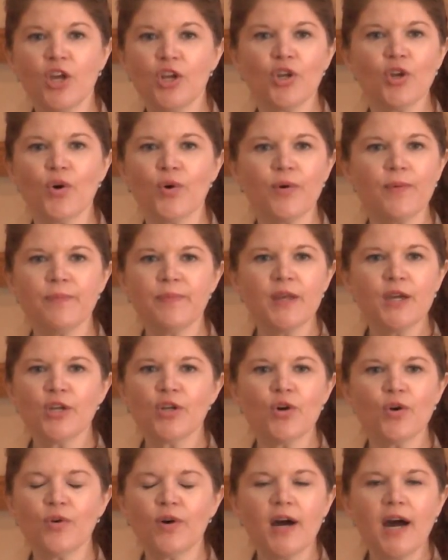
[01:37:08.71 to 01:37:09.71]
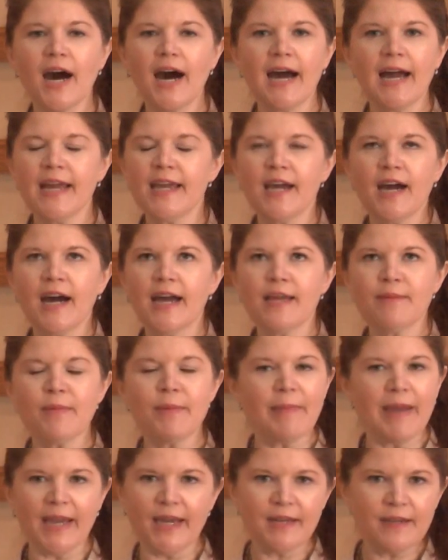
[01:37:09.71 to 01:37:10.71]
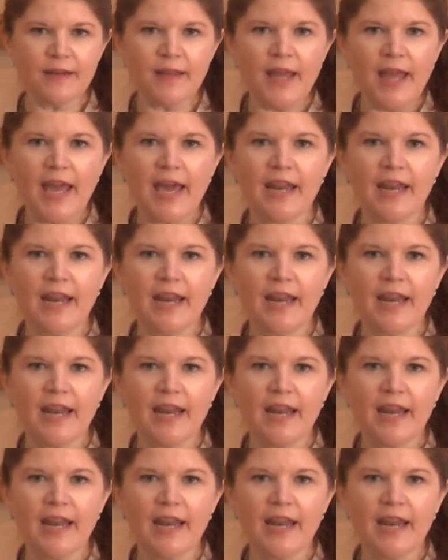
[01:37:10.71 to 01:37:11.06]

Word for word: no, no, I, I am a man,